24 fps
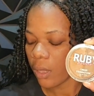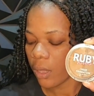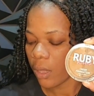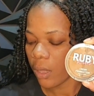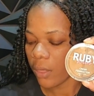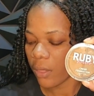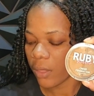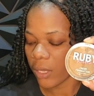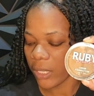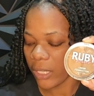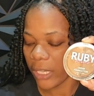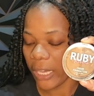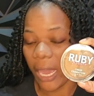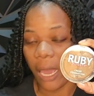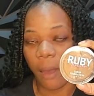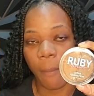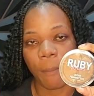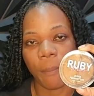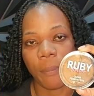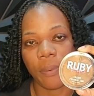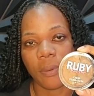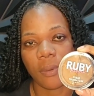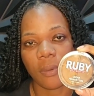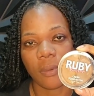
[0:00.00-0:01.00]
the
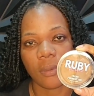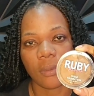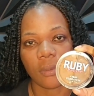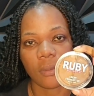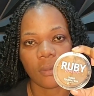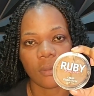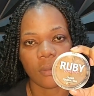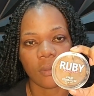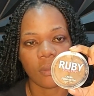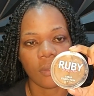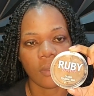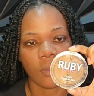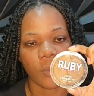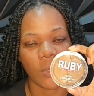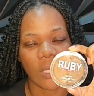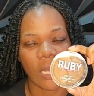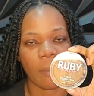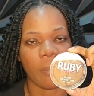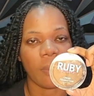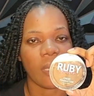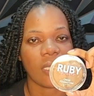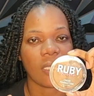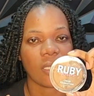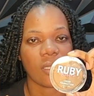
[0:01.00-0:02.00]
cap when I'm
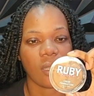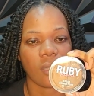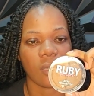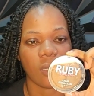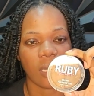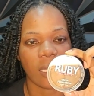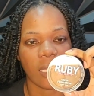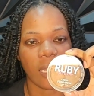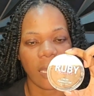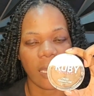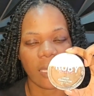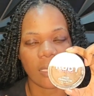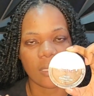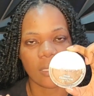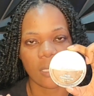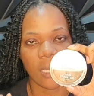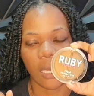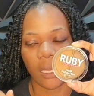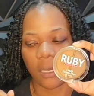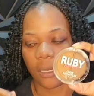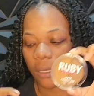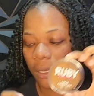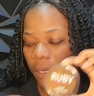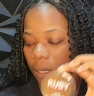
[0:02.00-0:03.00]
placing it on the client's
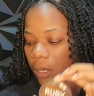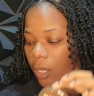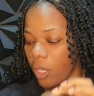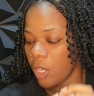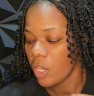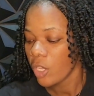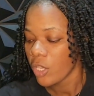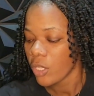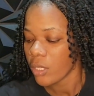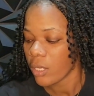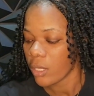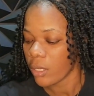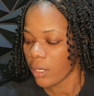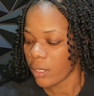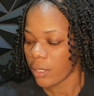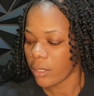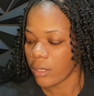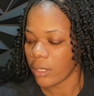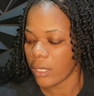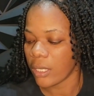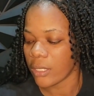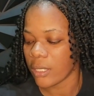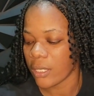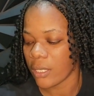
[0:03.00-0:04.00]
head.
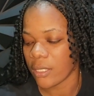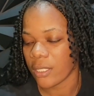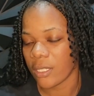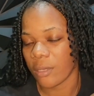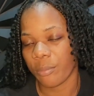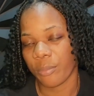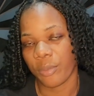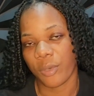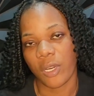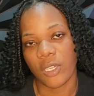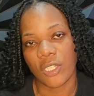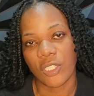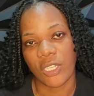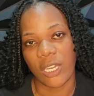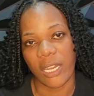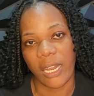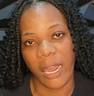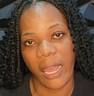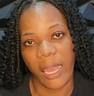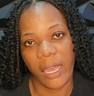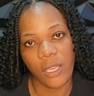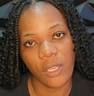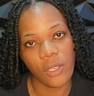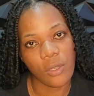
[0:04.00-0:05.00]
This is the brush that
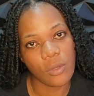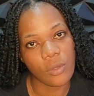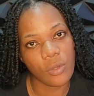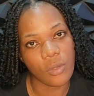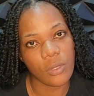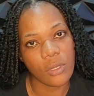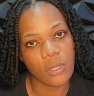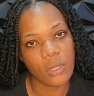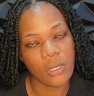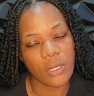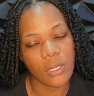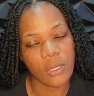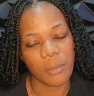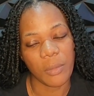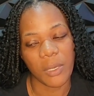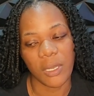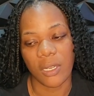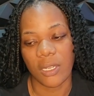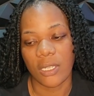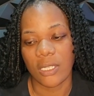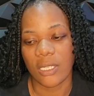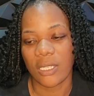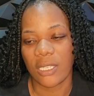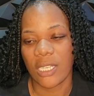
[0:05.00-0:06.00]
I use
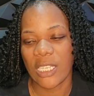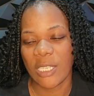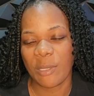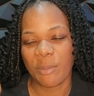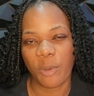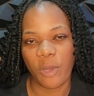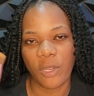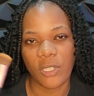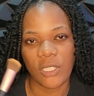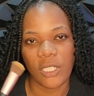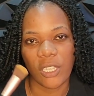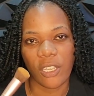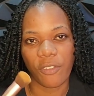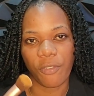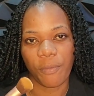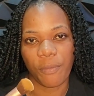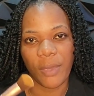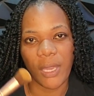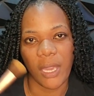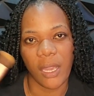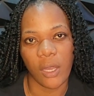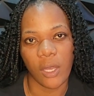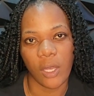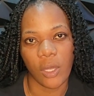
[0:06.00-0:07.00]
because this brush gives
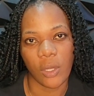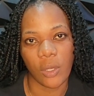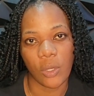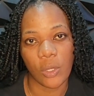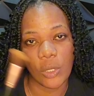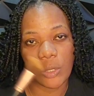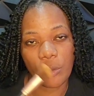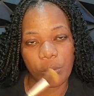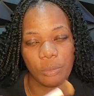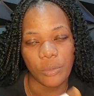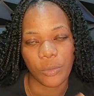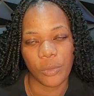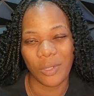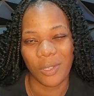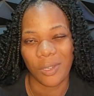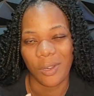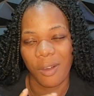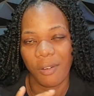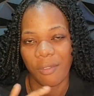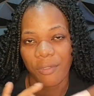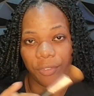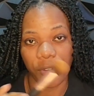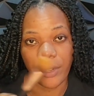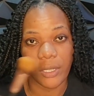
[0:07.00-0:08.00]
me a good
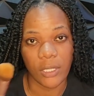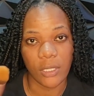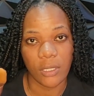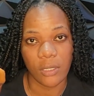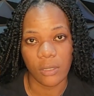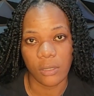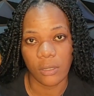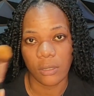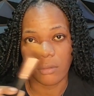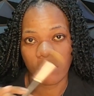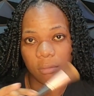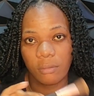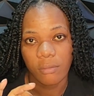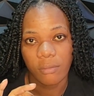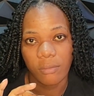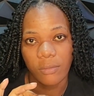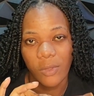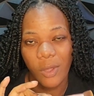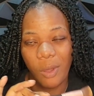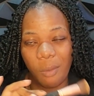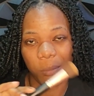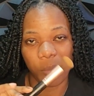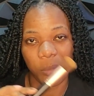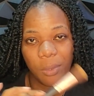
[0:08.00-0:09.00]
coverage
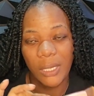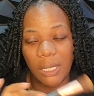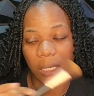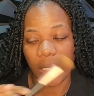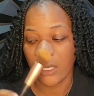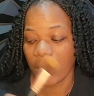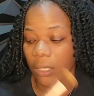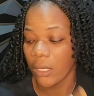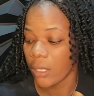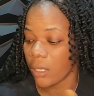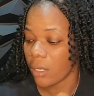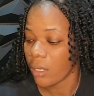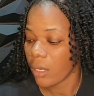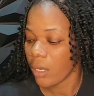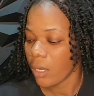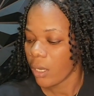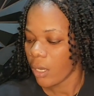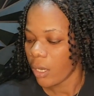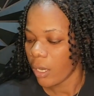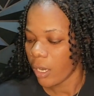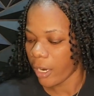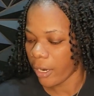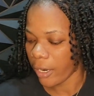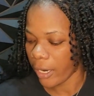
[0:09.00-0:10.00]
completely.
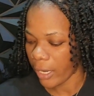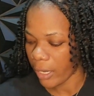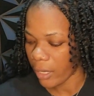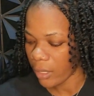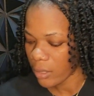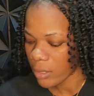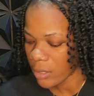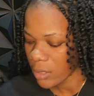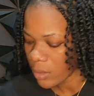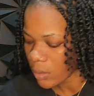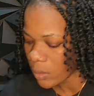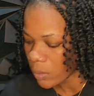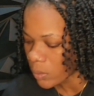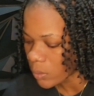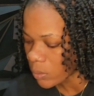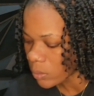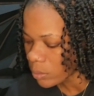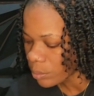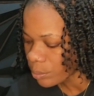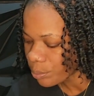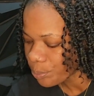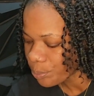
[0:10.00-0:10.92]
Alright, so